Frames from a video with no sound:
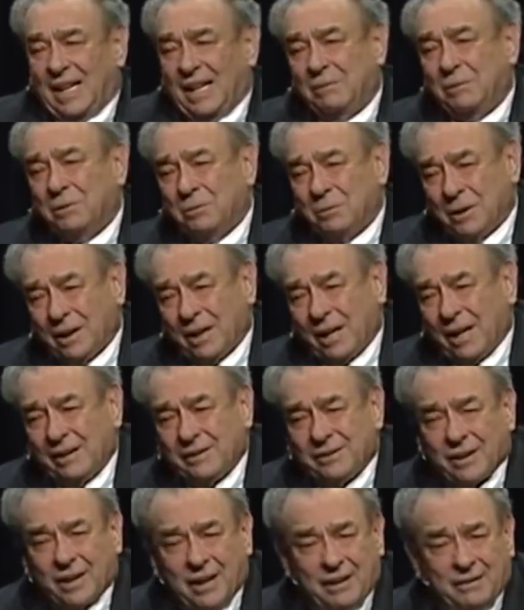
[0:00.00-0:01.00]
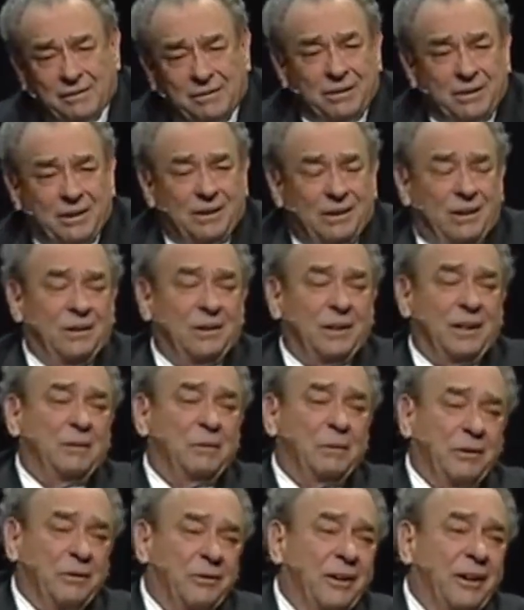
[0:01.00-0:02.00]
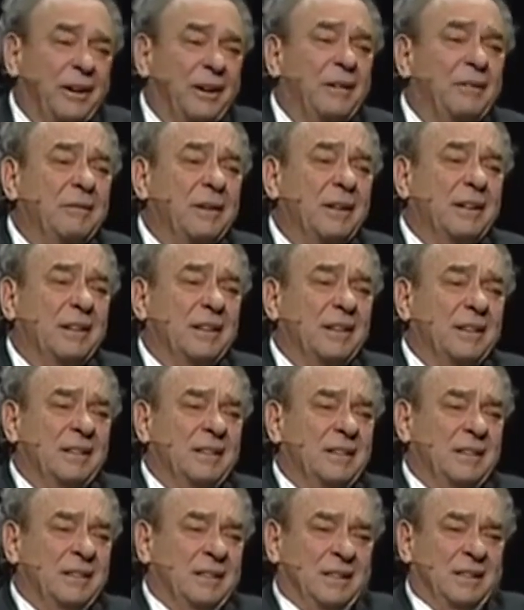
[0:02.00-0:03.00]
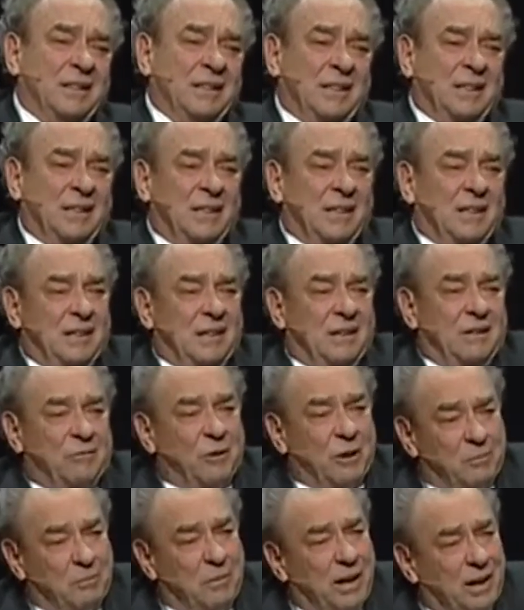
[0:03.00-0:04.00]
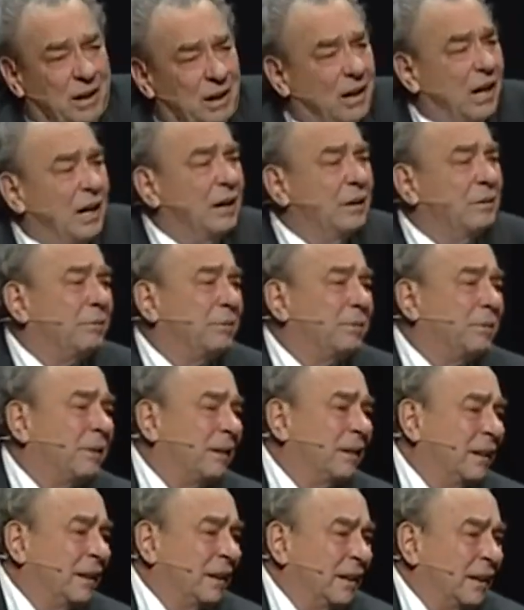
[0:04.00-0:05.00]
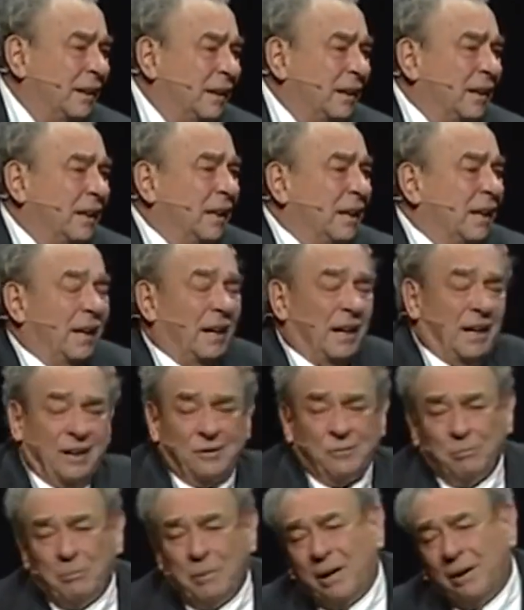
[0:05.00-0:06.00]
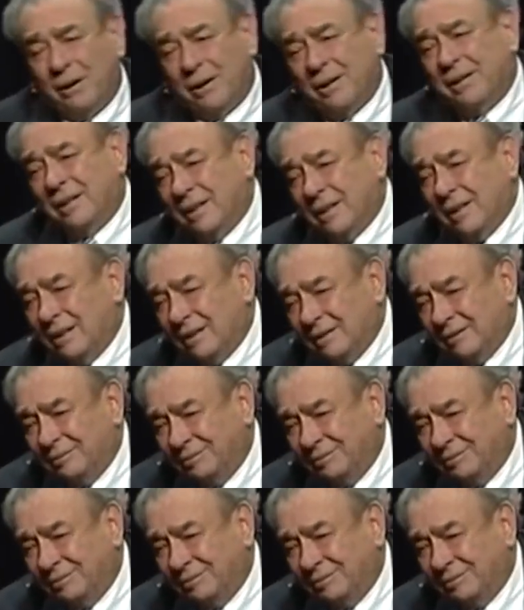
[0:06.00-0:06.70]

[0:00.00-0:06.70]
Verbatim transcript: I will realize I've only received what my life has merited.